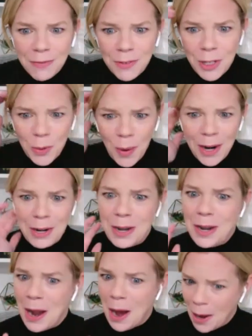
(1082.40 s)
If you are
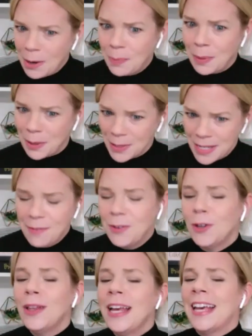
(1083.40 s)
not a person, if
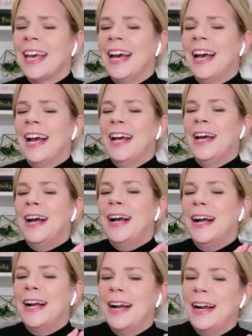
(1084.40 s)
you're like
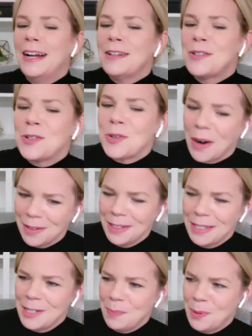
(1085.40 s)

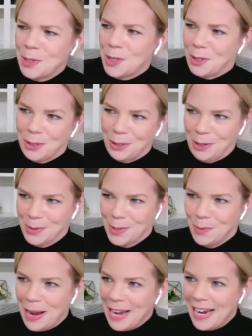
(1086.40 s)
struggling to put your clothes
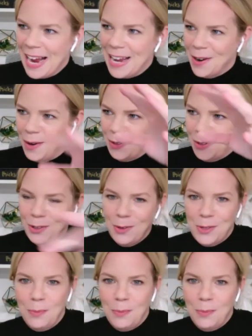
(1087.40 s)
away and all your clothes